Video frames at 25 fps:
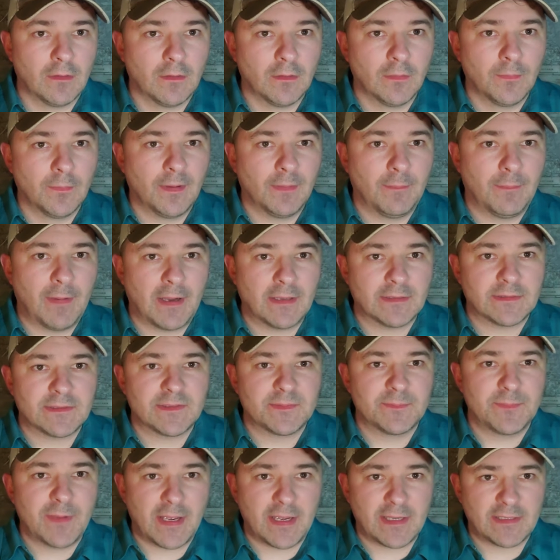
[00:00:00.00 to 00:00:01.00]
a little bit about
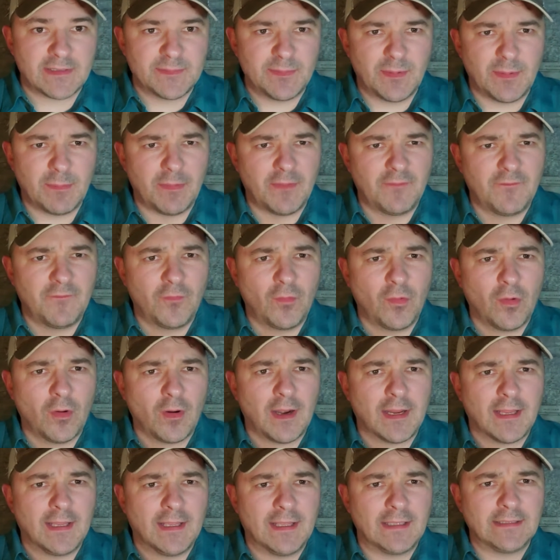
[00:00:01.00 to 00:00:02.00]
specs. But
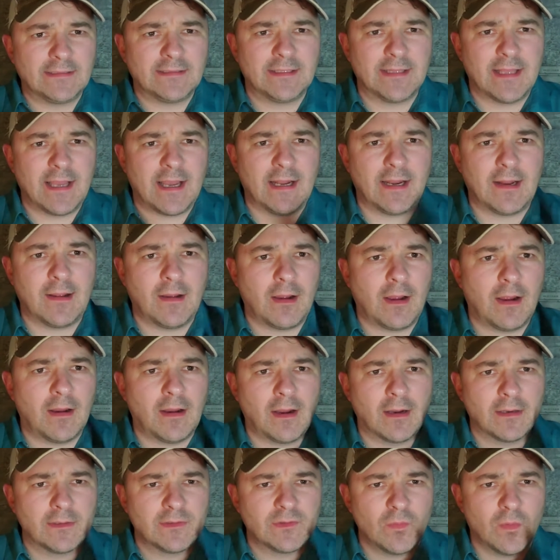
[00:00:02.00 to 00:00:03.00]
before I get to that,
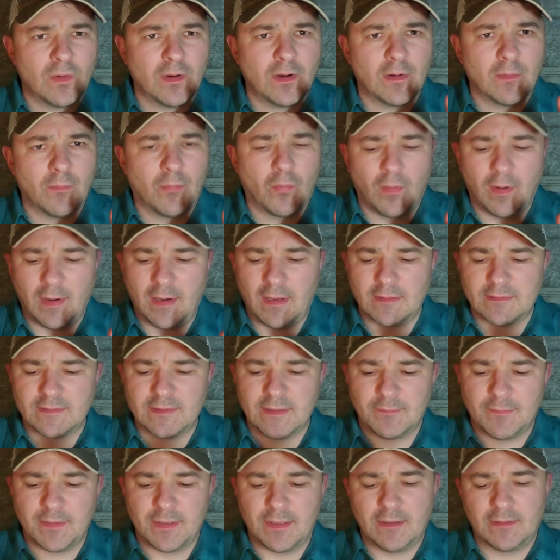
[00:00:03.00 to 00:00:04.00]
I just wanted to point out
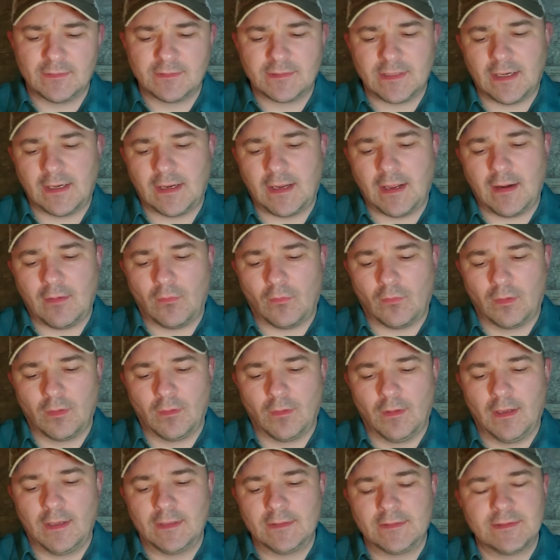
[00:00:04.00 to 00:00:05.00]
something else I kind of
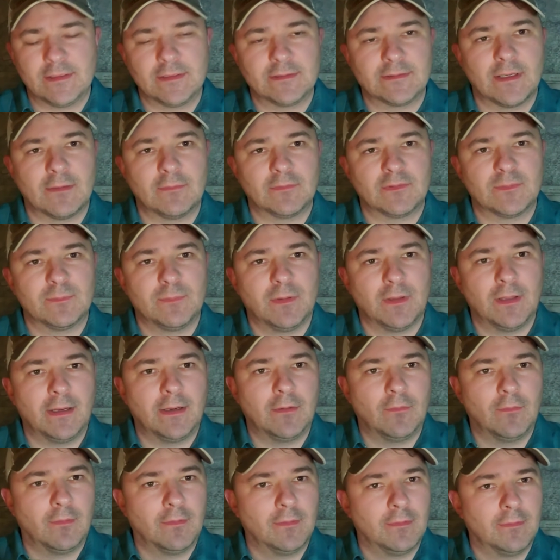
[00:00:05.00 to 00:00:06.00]
realized as I was
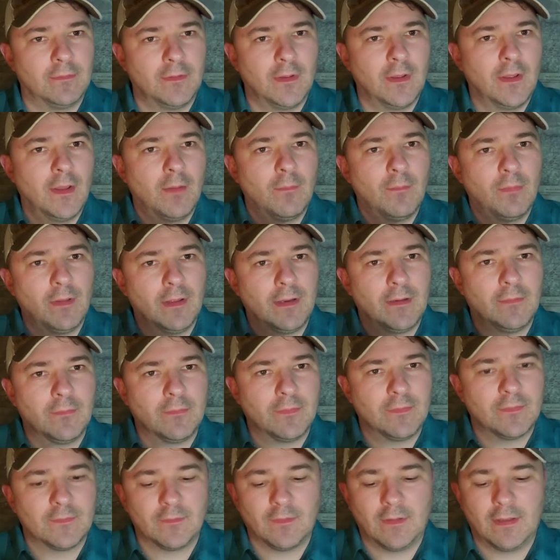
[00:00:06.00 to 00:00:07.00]
playing
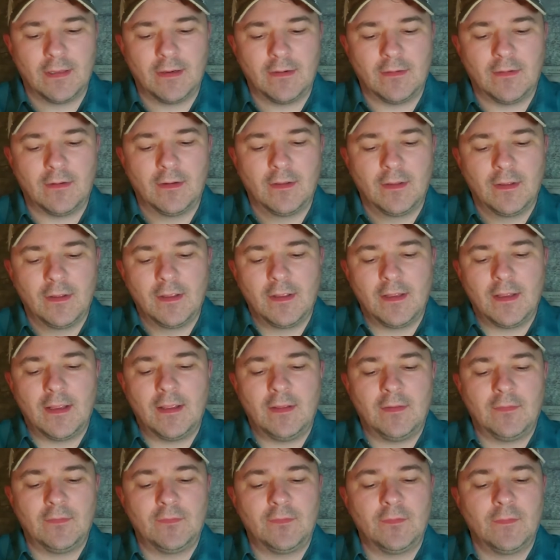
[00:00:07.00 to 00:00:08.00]
with this lantern
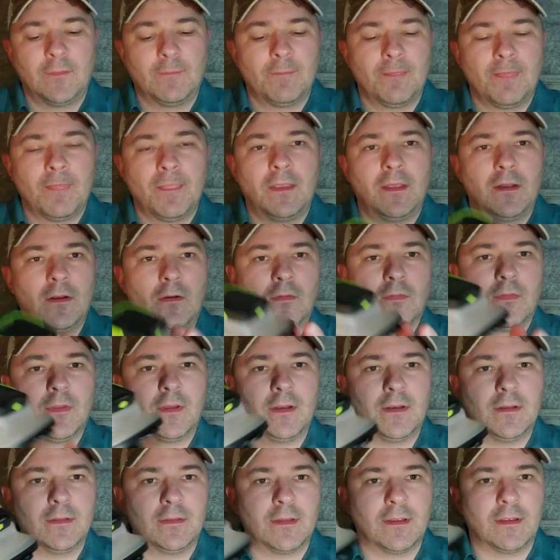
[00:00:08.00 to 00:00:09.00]
is,
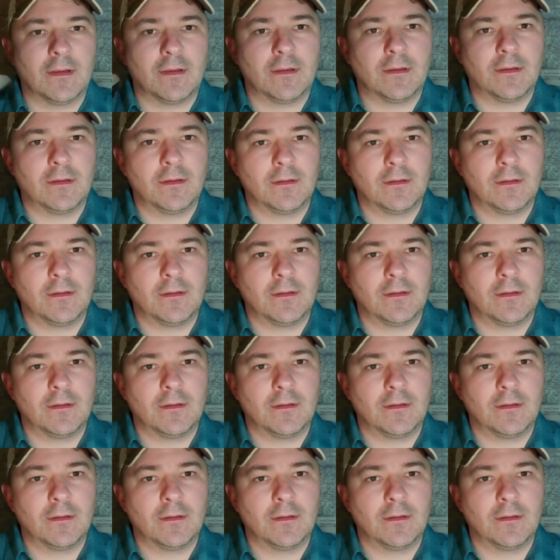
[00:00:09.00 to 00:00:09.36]
the